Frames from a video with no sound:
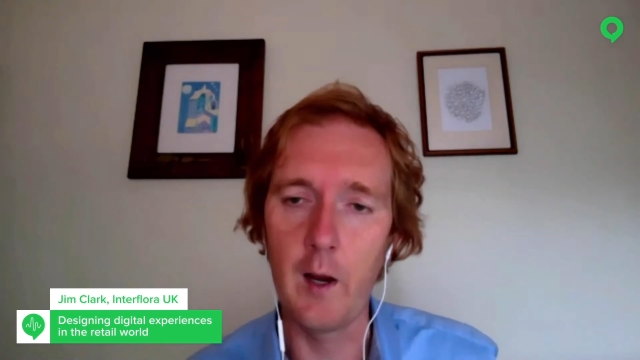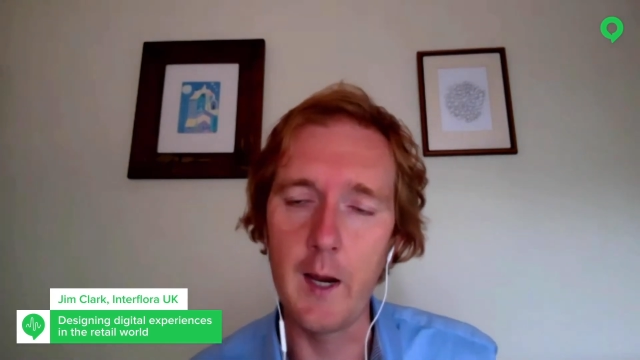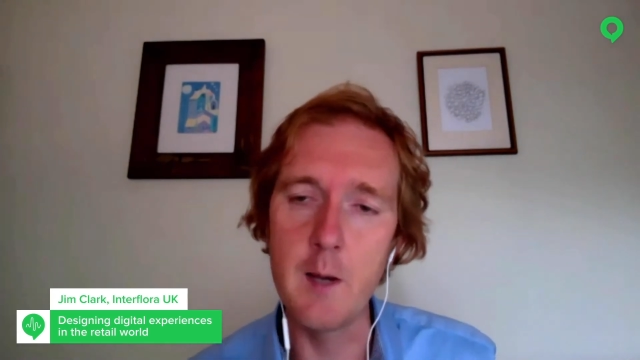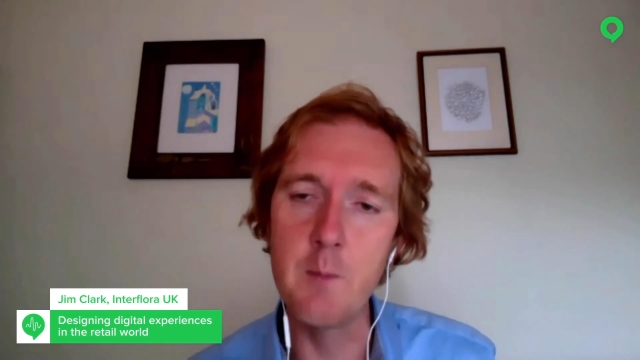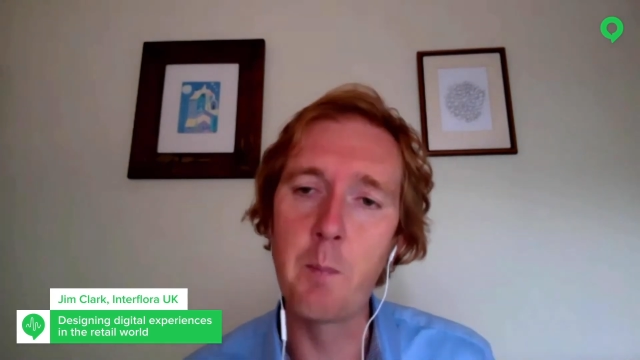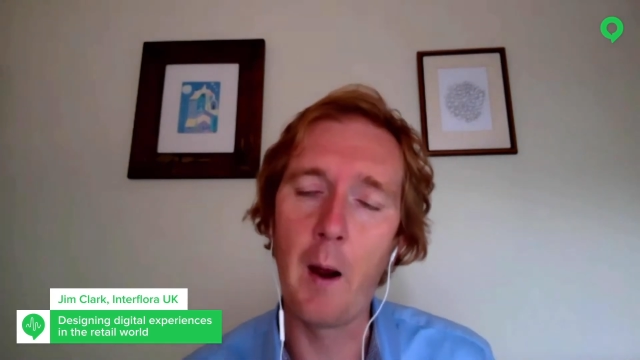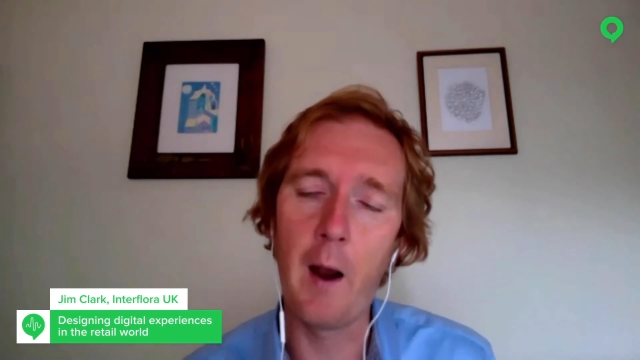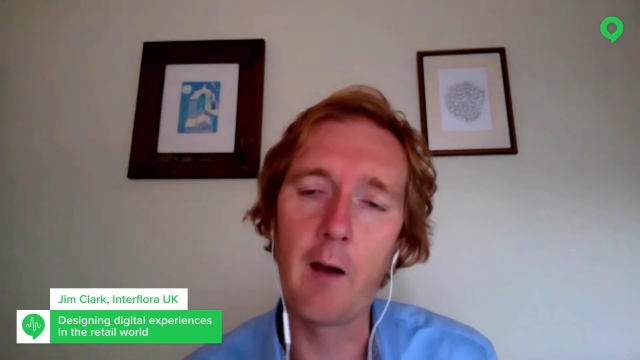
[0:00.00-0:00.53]
in
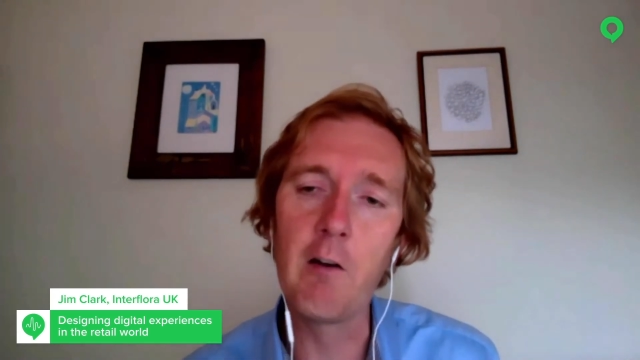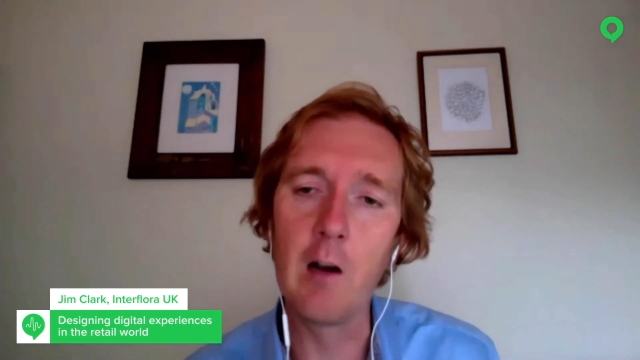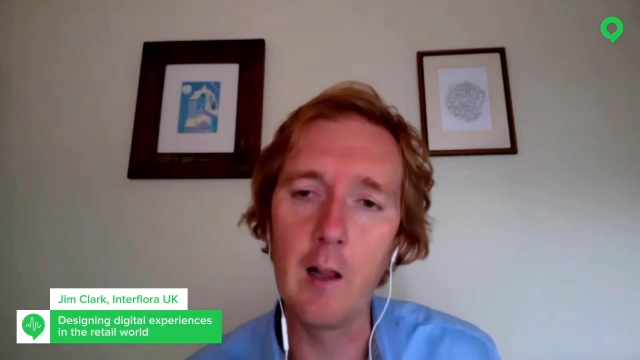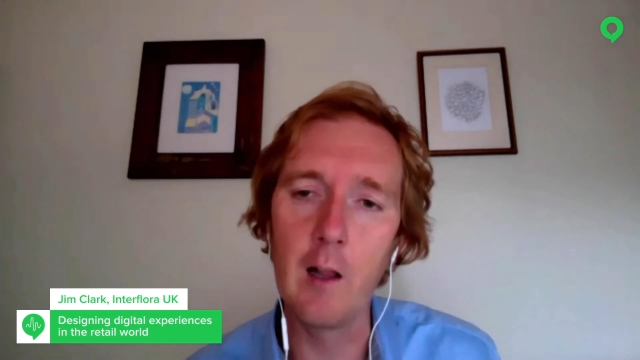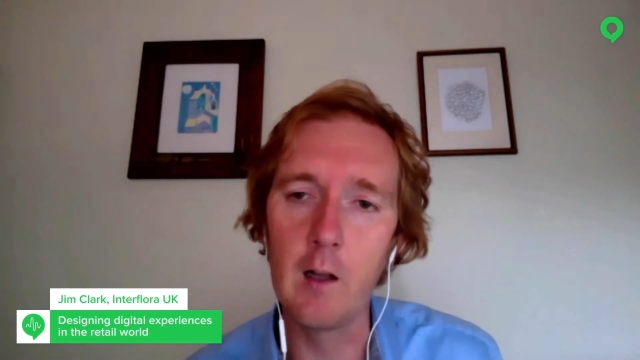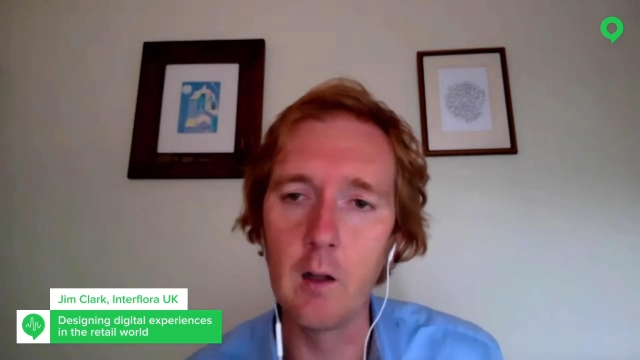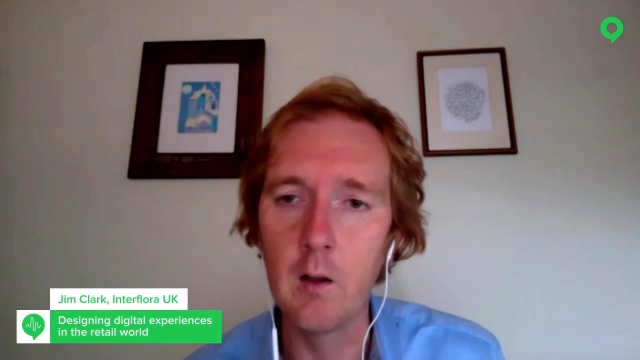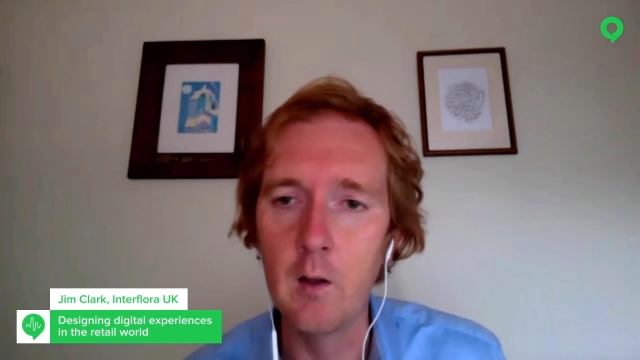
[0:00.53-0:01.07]

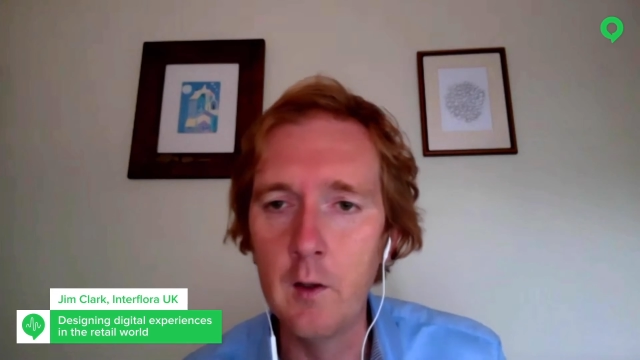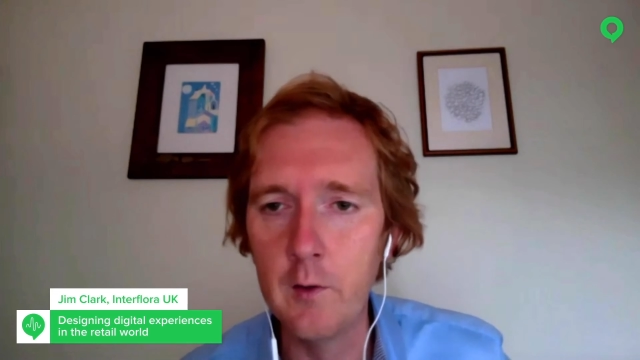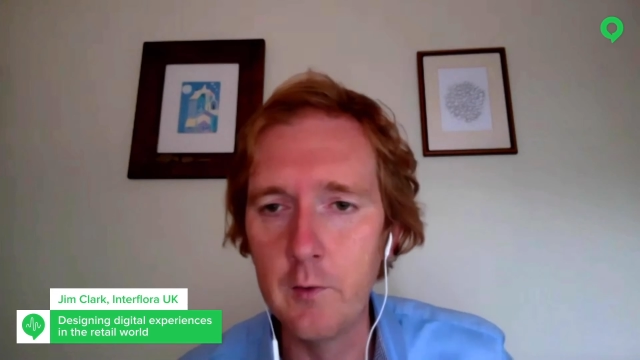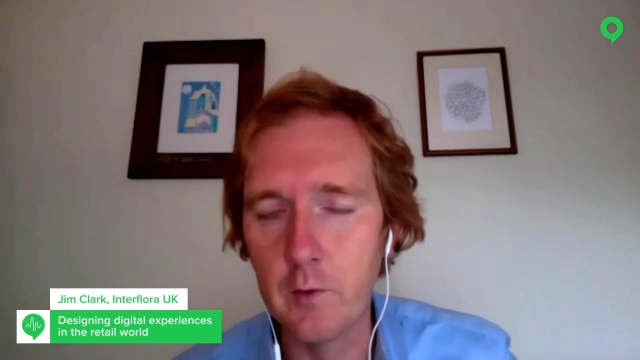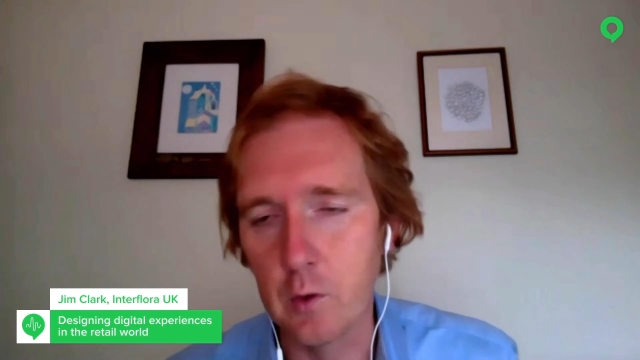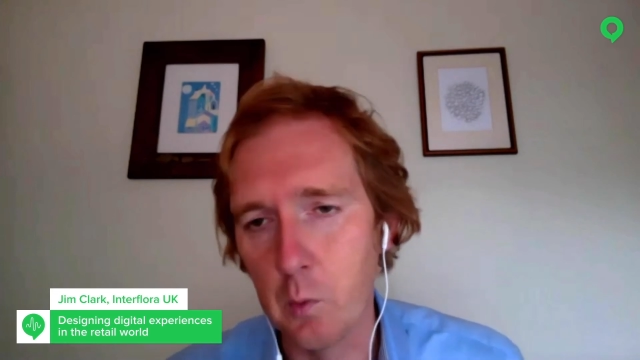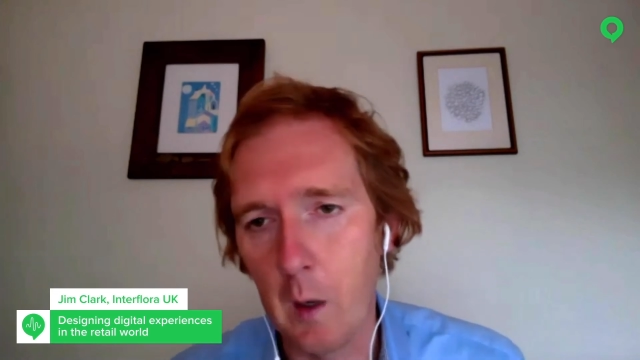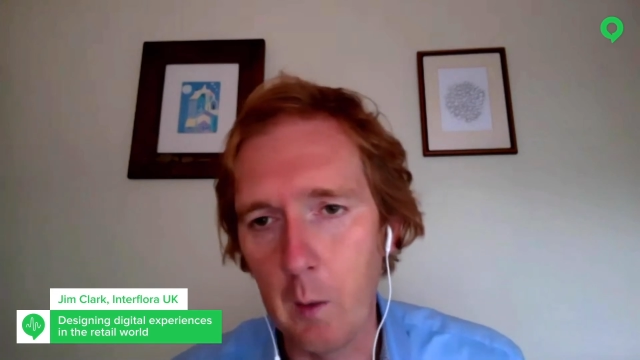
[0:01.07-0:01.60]
parallel
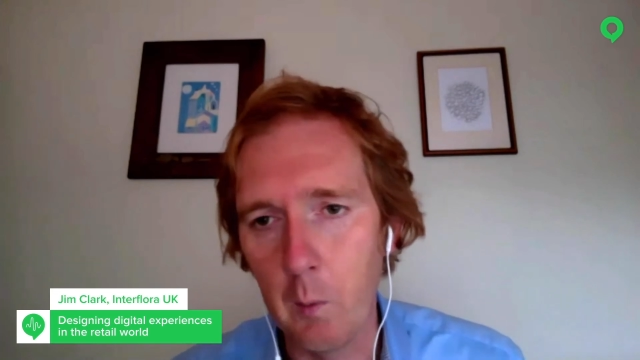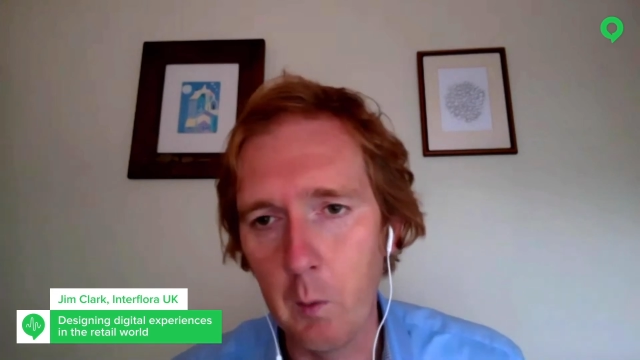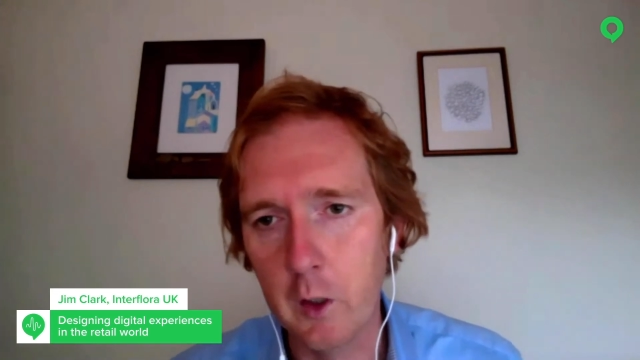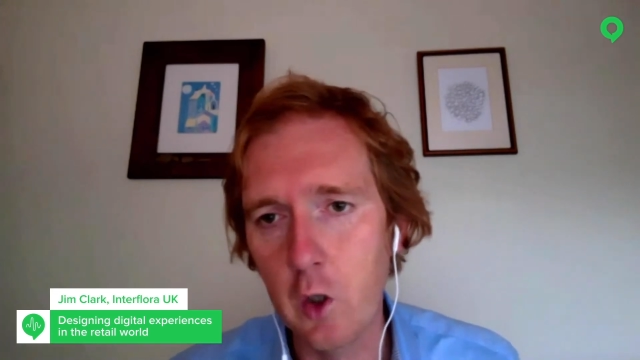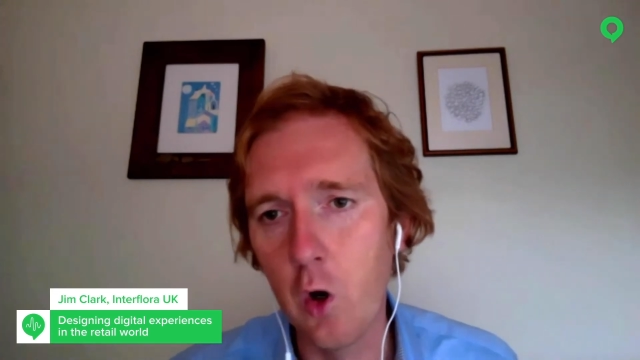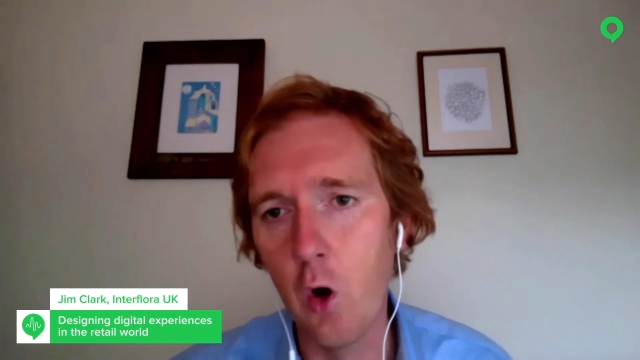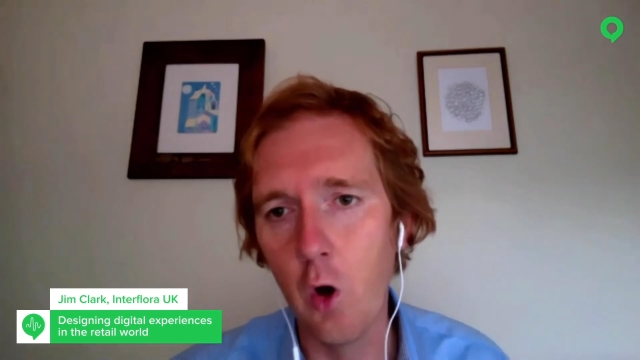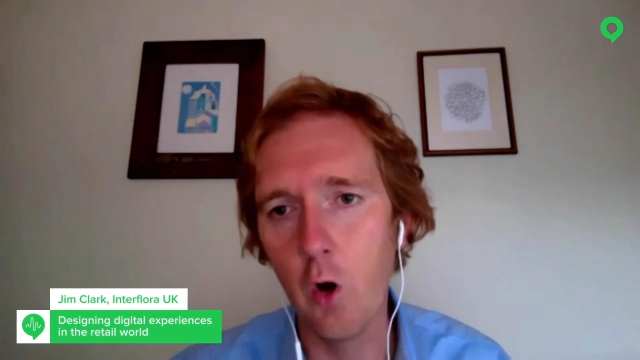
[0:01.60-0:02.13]
to our
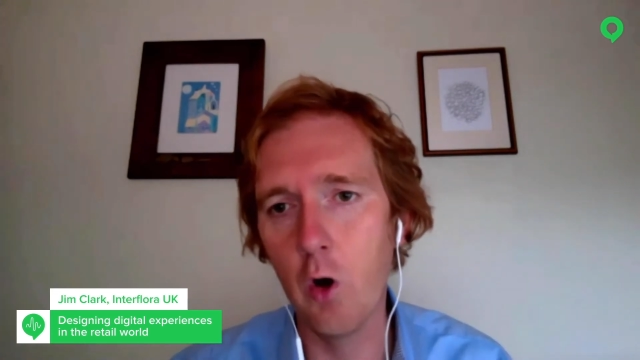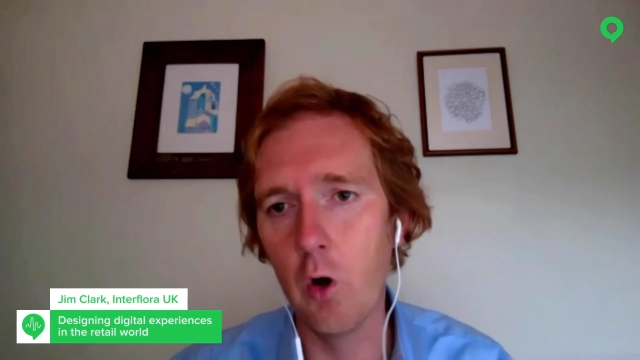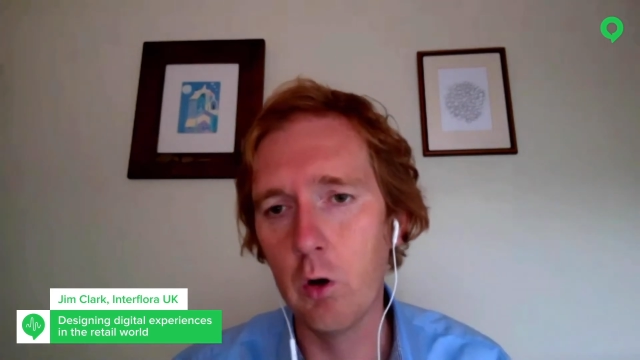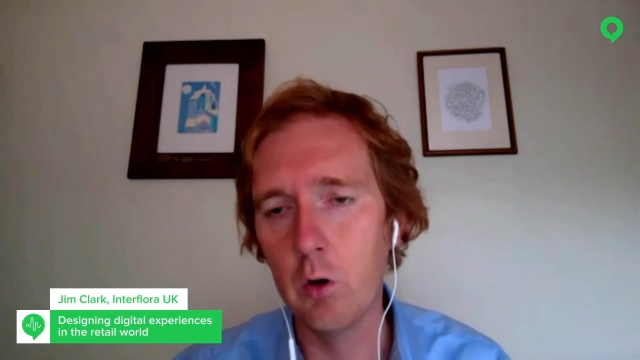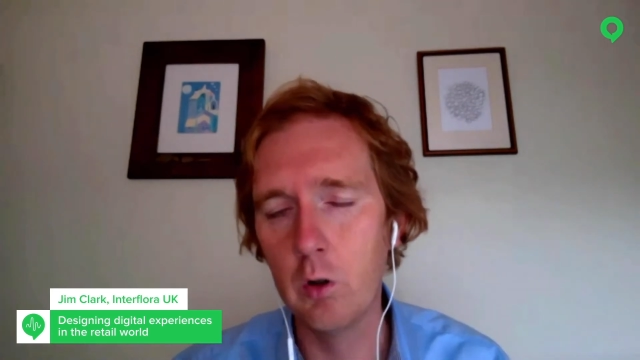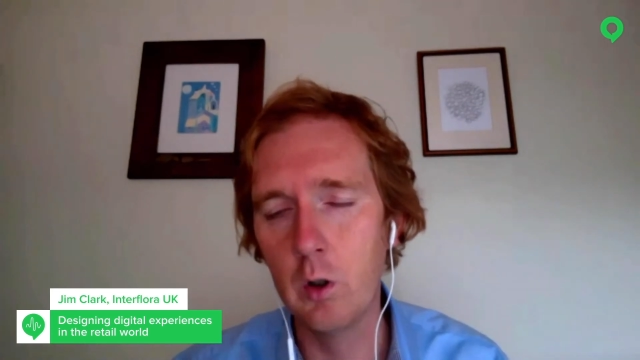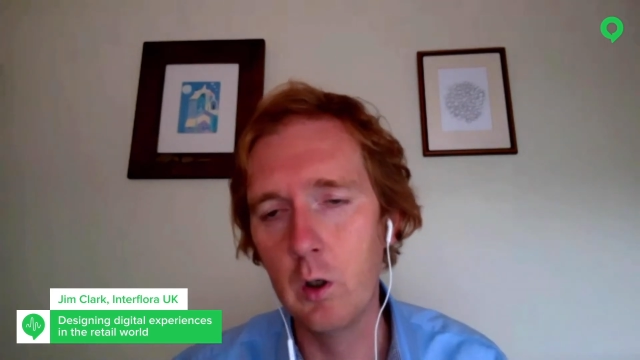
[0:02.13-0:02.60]
core